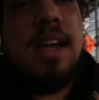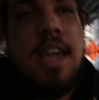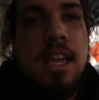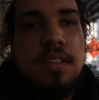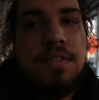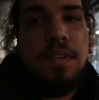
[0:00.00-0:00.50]
a
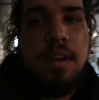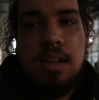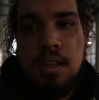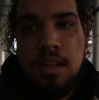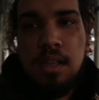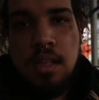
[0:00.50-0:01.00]
case for it.
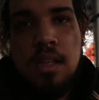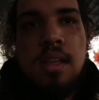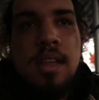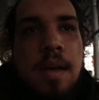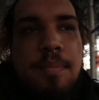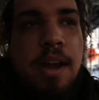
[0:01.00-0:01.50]

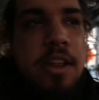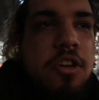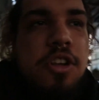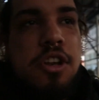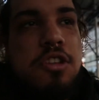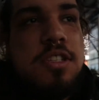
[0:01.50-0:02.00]
I'm probably
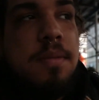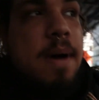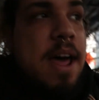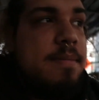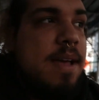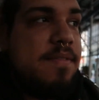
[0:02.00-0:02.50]
only gonna use the
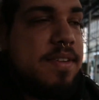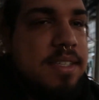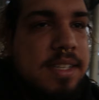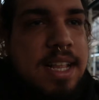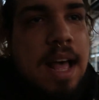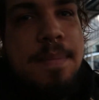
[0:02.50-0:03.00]
bottom half
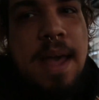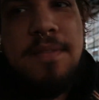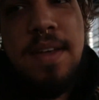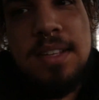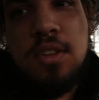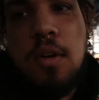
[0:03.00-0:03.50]
because the top
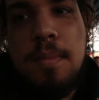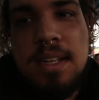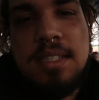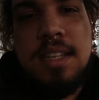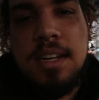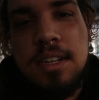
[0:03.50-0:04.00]
half has all
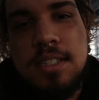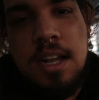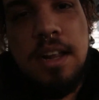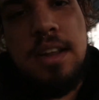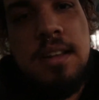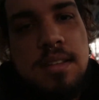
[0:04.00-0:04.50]
my stickers
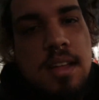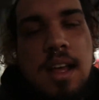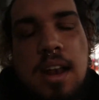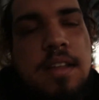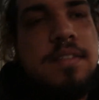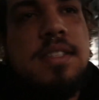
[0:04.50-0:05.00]
on it.
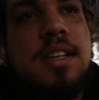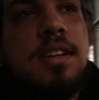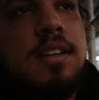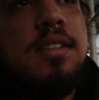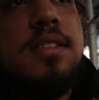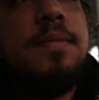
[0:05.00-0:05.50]
I love
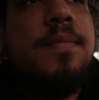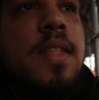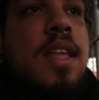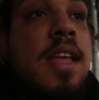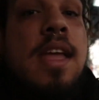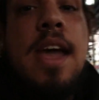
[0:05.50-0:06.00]
stickers.
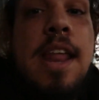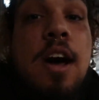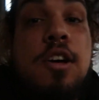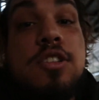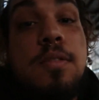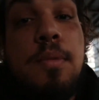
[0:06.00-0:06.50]
And I
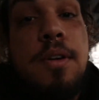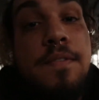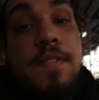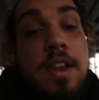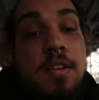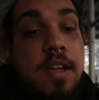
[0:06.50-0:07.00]
also bought a
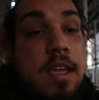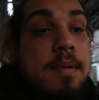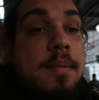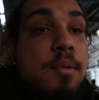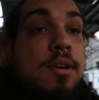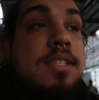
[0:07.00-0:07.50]
video
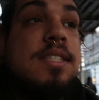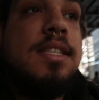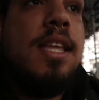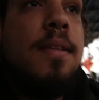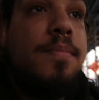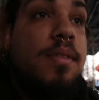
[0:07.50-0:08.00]
game. I bought
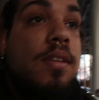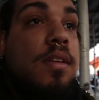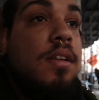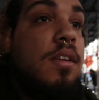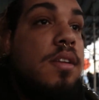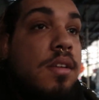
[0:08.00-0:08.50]
Steep.
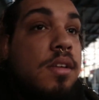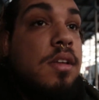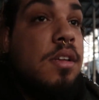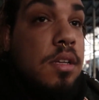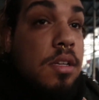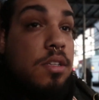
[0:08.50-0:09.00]

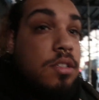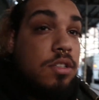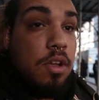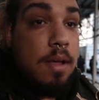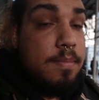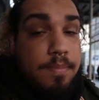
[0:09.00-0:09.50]

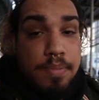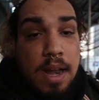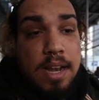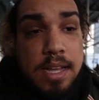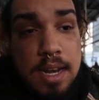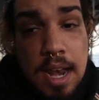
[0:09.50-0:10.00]
So I'm
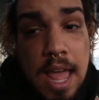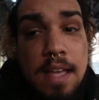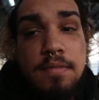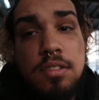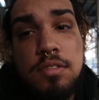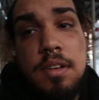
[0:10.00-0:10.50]
probably gonna
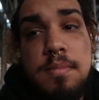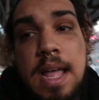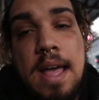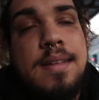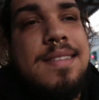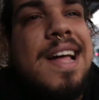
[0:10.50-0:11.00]
live stream
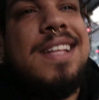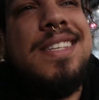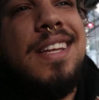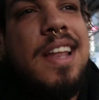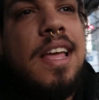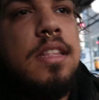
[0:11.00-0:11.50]
that. Not
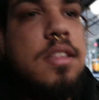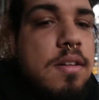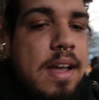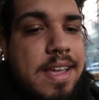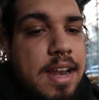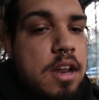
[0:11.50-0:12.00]
tonight
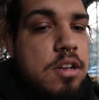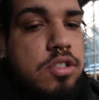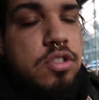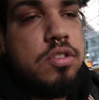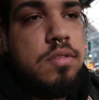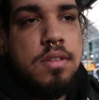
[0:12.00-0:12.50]
though. I get out
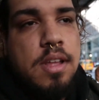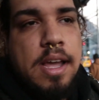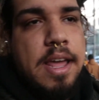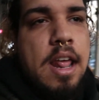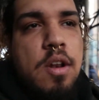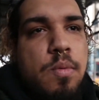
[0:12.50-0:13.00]

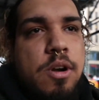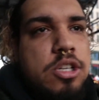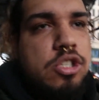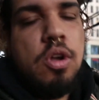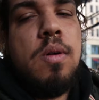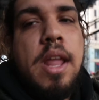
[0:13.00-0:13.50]
of
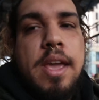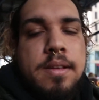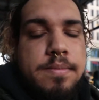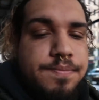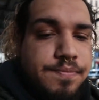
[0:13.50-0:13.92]
work so late.